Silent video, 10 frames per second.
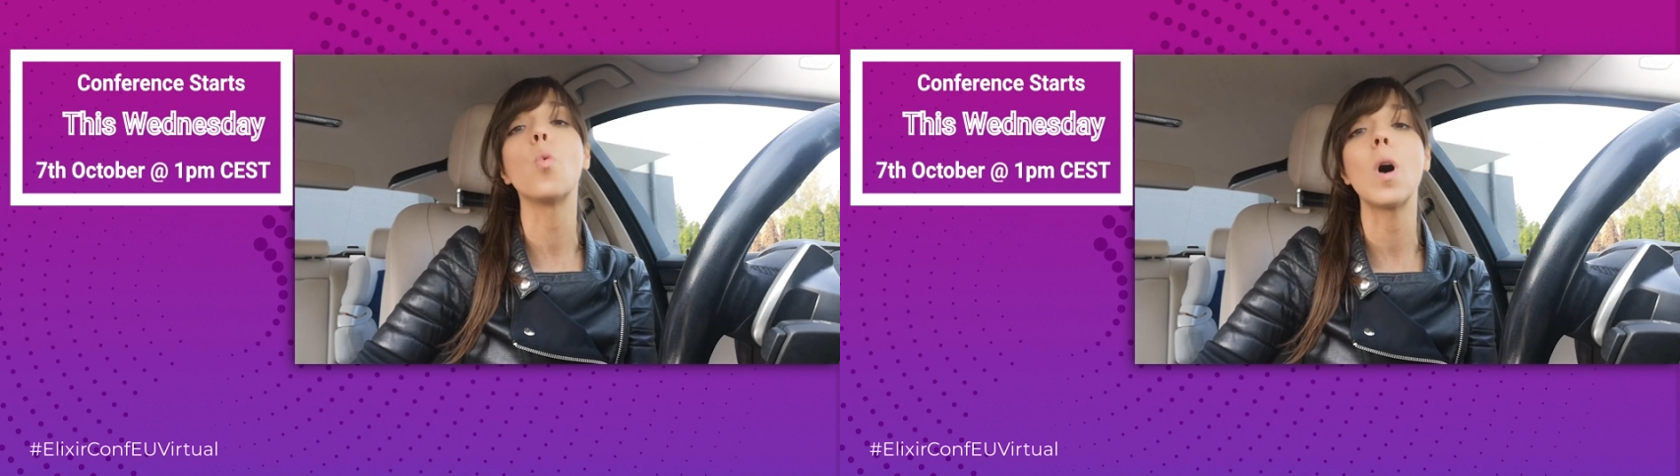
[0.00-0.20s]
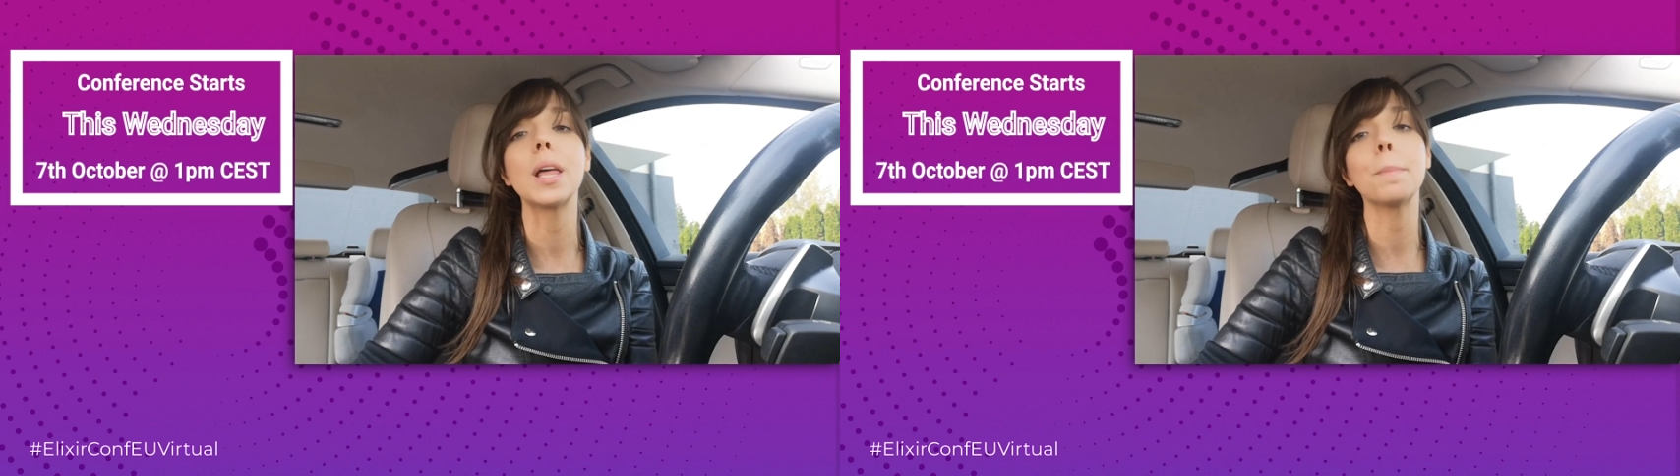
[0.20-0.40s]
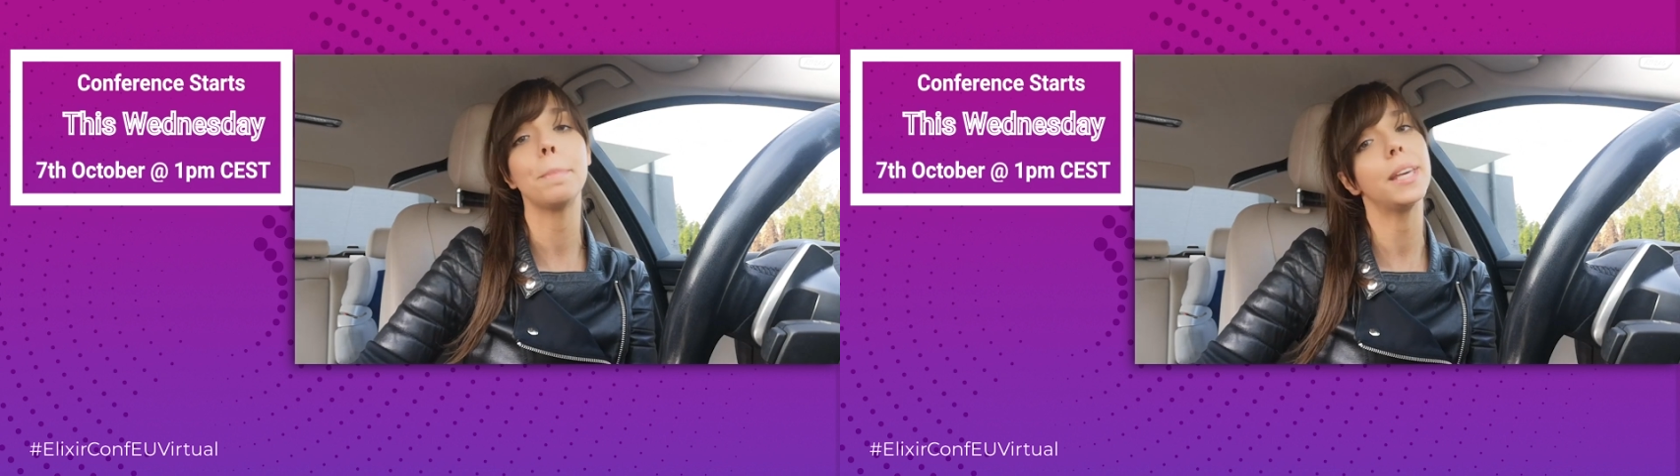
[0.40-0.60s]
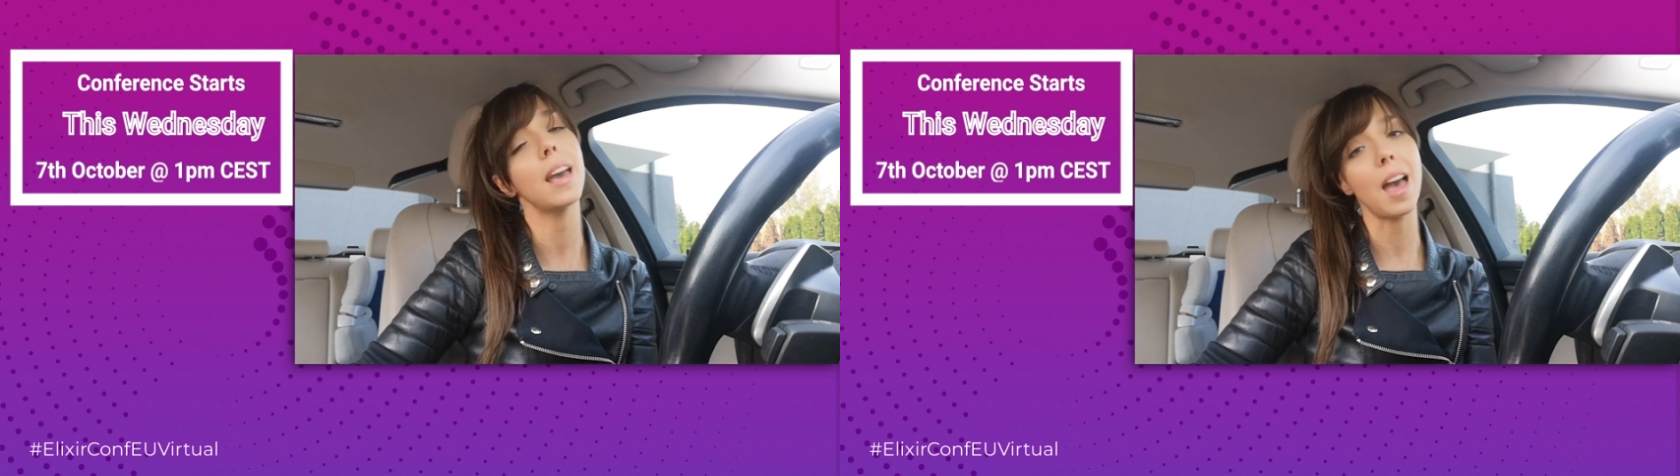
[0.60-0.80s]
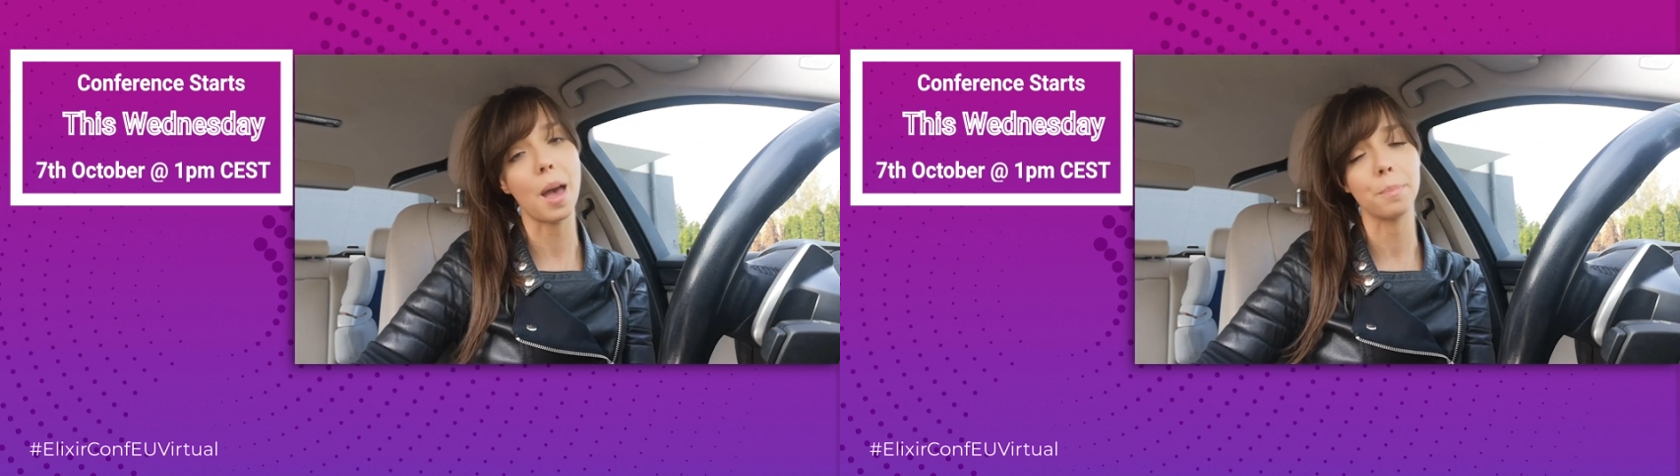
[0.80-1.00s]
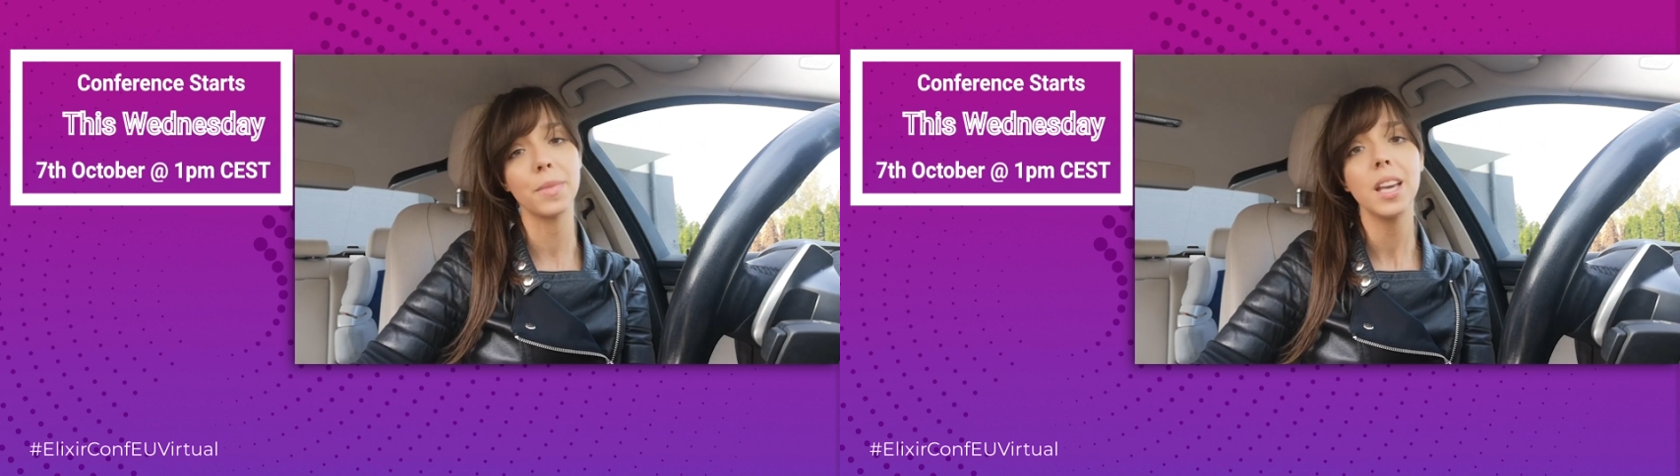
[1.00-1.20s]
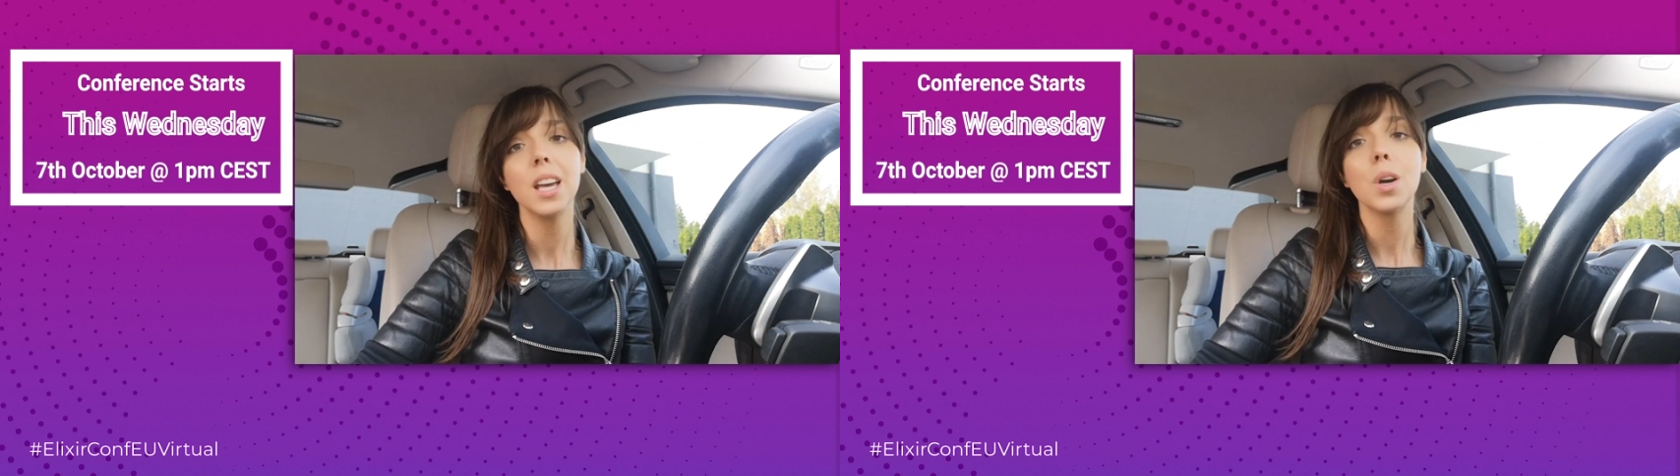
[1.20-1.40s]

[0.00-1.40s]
1 pm.